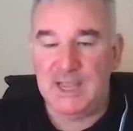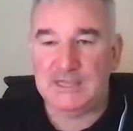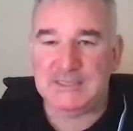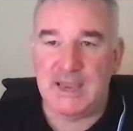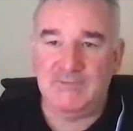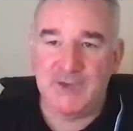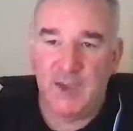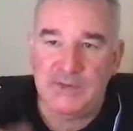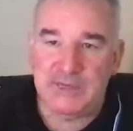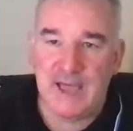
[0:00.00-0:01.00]
Same for
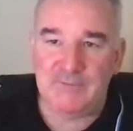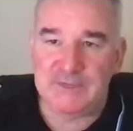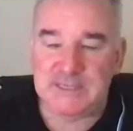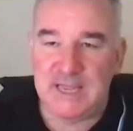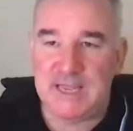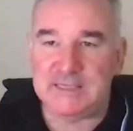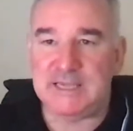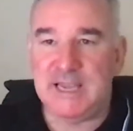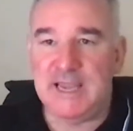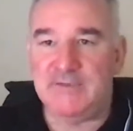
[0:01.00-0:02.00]
going down the stairs.
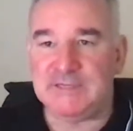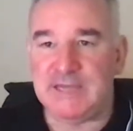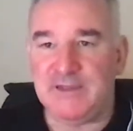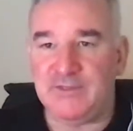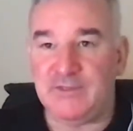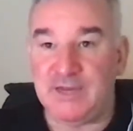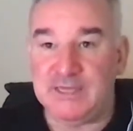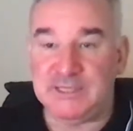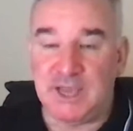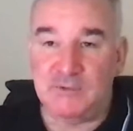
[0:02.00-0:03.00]
If there's anything that needs
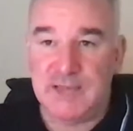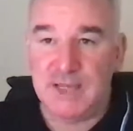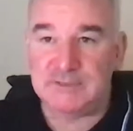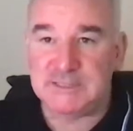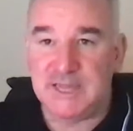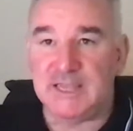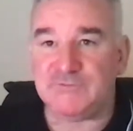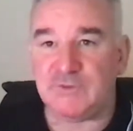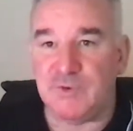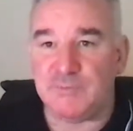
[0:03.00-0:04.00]
to go downstairs
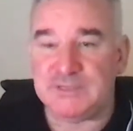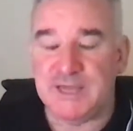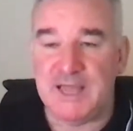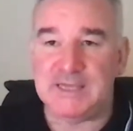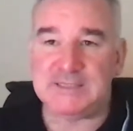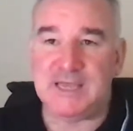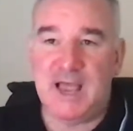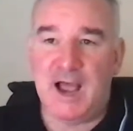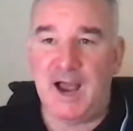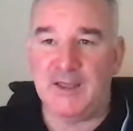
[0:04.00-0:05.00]
from upstairs,
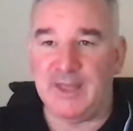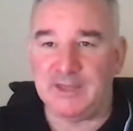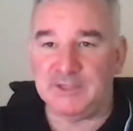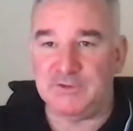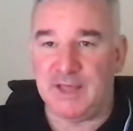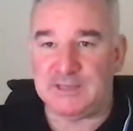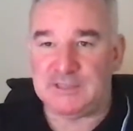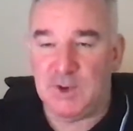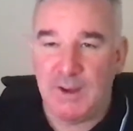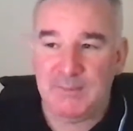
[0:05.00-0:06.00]
I then do that.
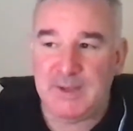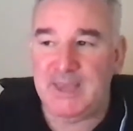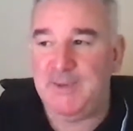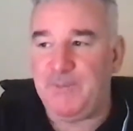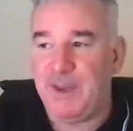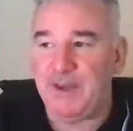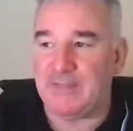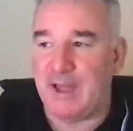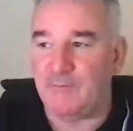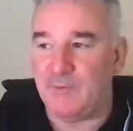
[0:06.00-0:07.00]
So I'm keeping
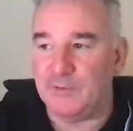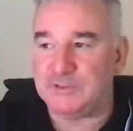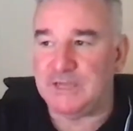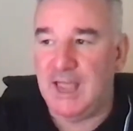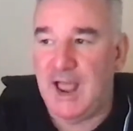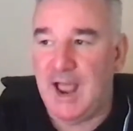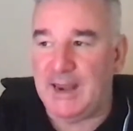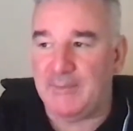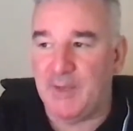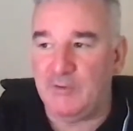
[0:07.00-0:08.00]
that route, and
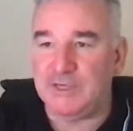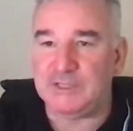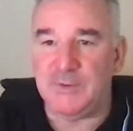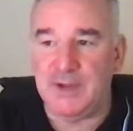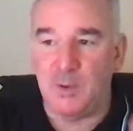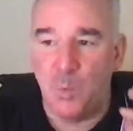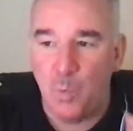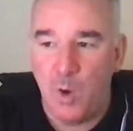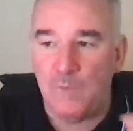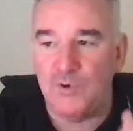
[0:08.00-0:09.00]
I'm only doing
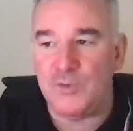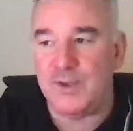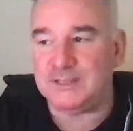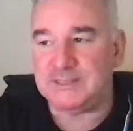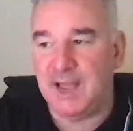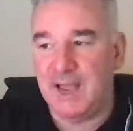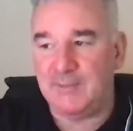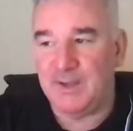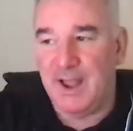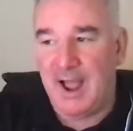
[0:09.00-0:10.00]
one room at a
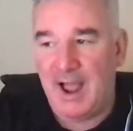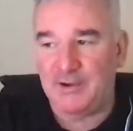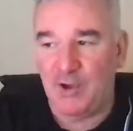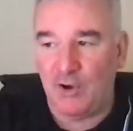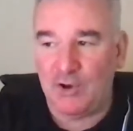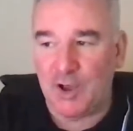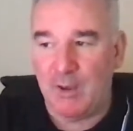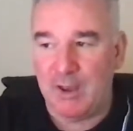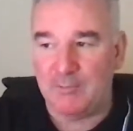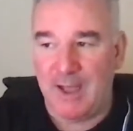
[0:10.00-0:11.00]
time and not
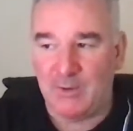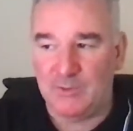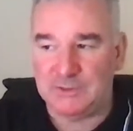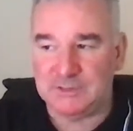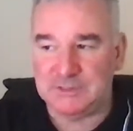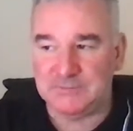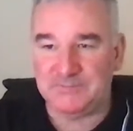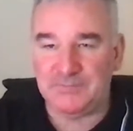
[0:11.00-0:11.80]
going backwards.